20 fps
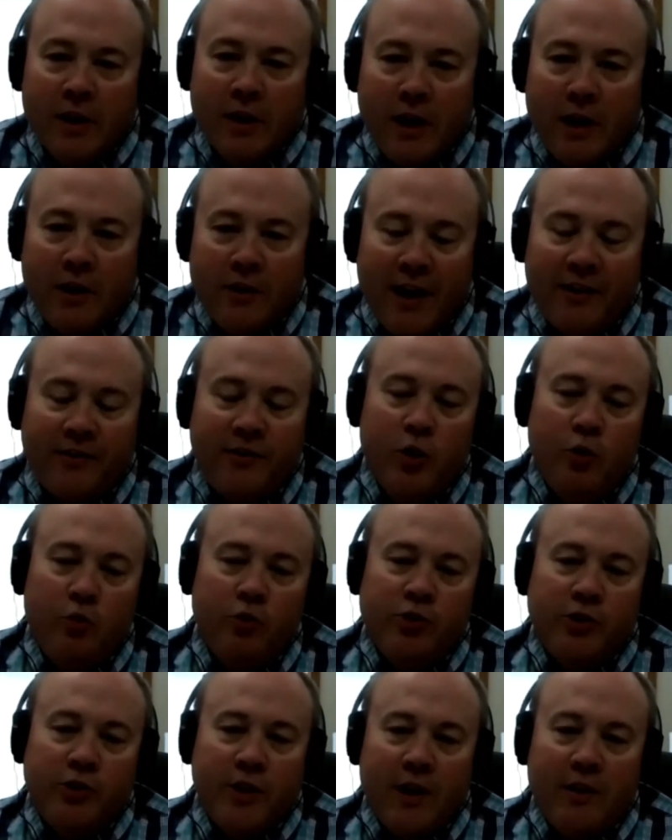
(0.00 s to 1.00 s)
That's
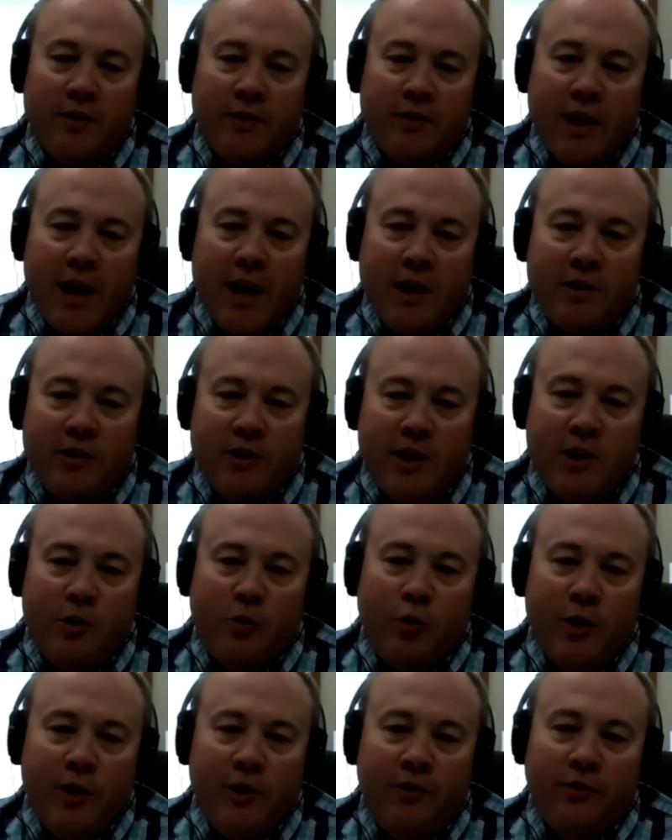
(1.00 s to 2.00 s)
huge. That
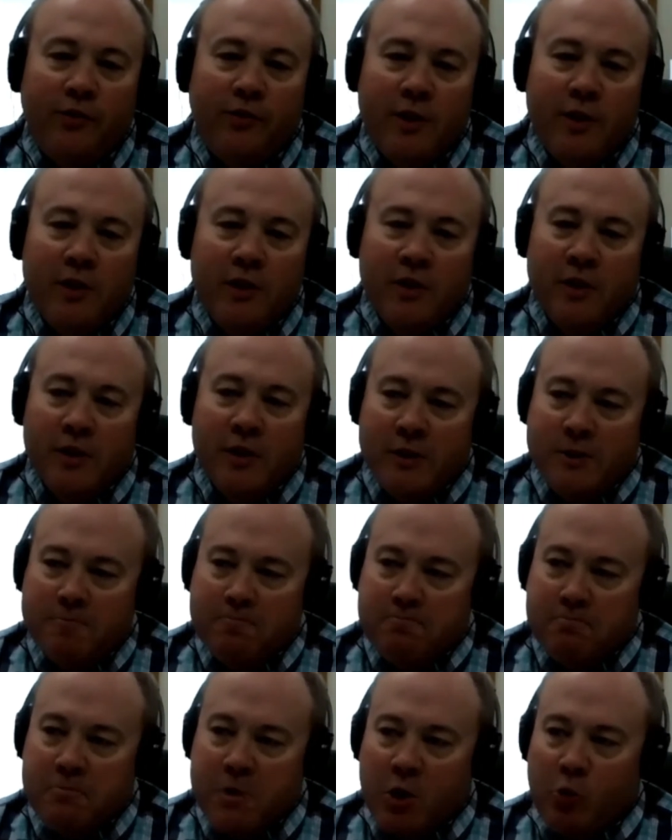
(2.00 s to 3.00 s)
decrease
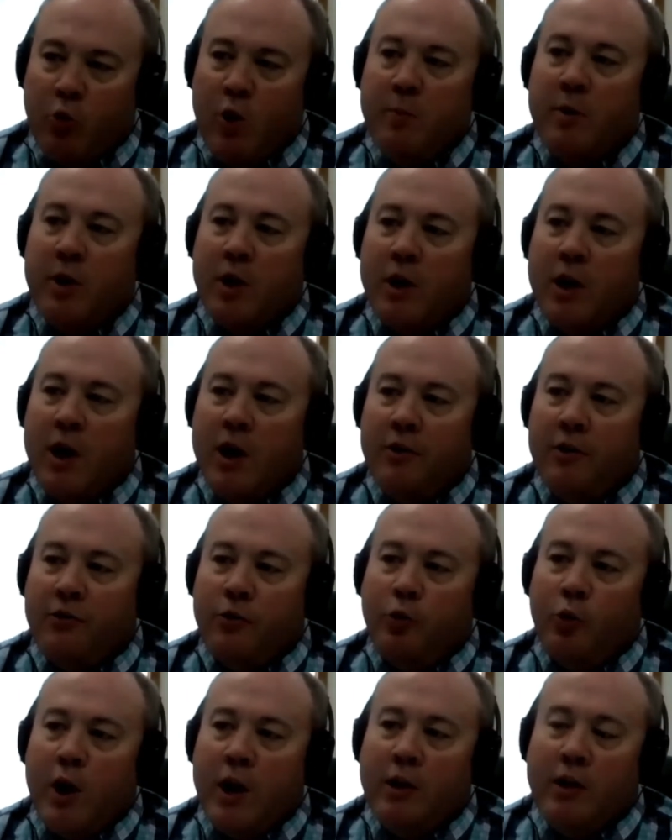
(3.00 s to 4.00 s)
equipment costs
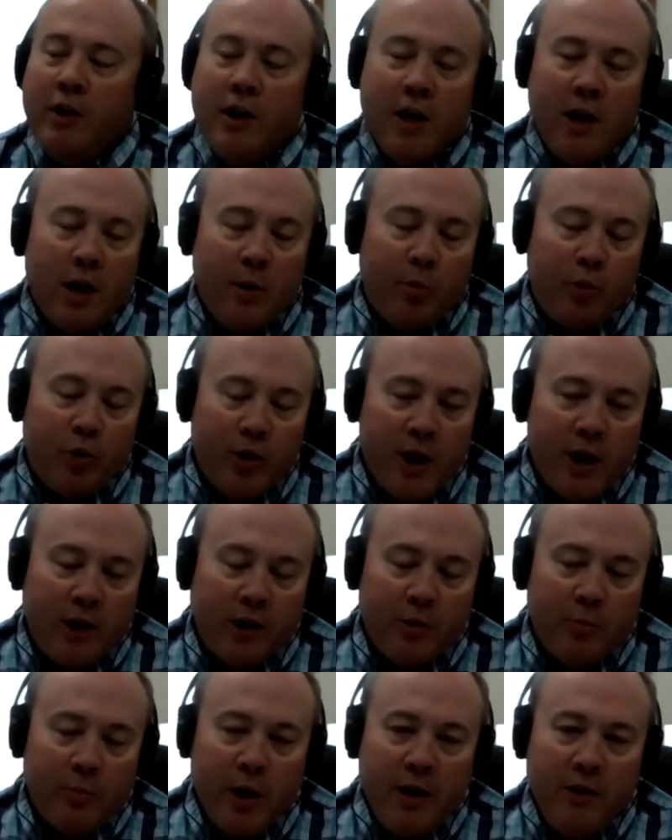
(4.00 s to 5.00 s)
greatly on a per
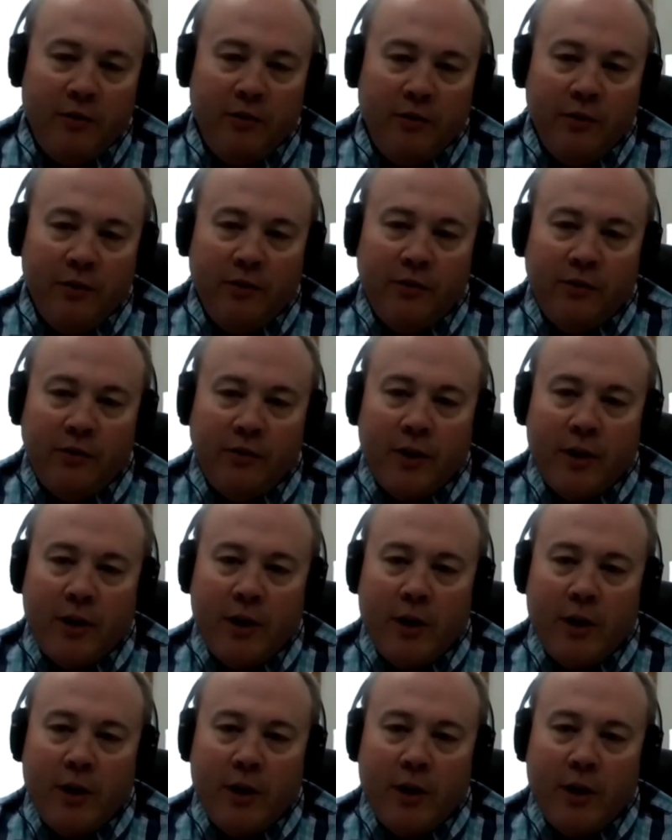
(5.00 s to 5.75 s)
acre basis,